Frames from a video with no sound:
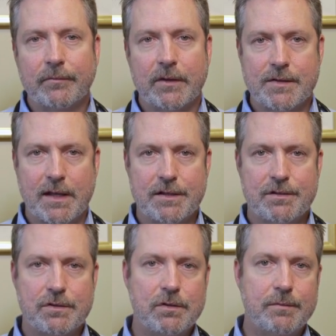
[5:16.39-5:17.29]
So that's a
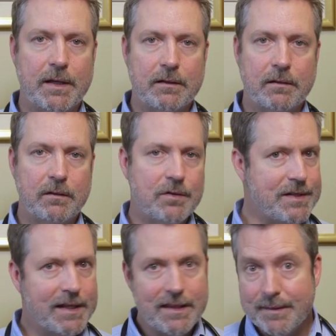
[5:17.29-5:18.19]
tube that
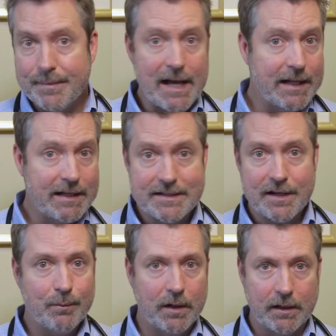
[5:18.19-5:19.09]
goes in the body
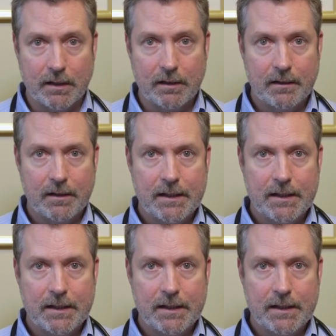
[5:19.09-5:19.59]
somewhere